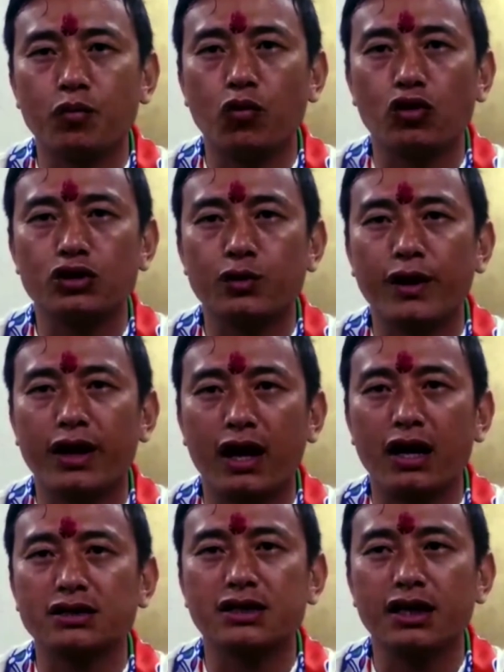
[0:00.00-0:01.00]
votes were
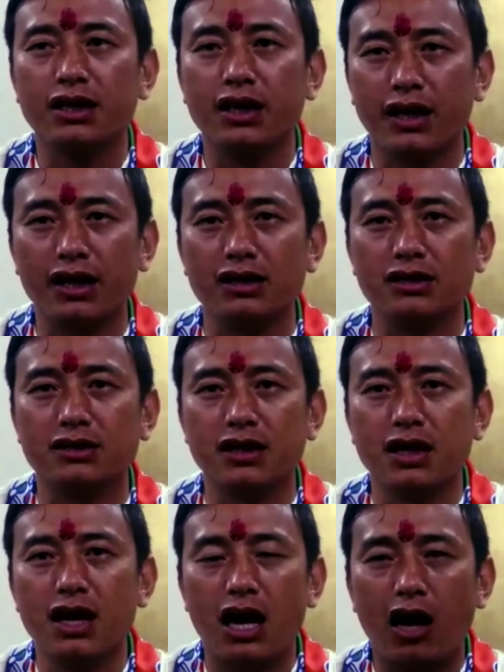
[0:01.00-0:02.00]
cast in the hills.
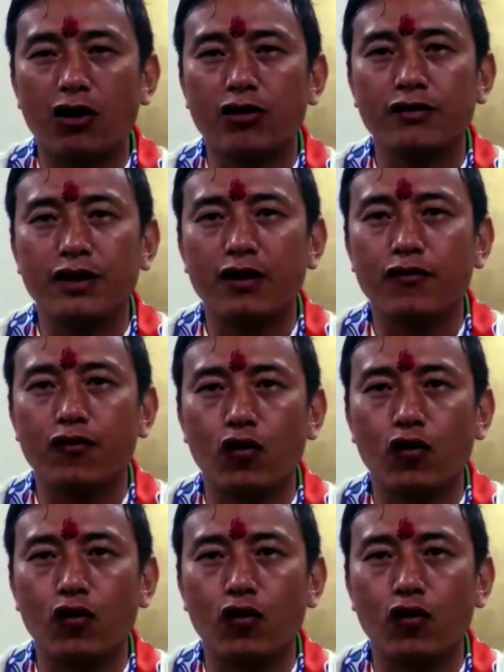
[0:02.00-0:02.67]
Out of that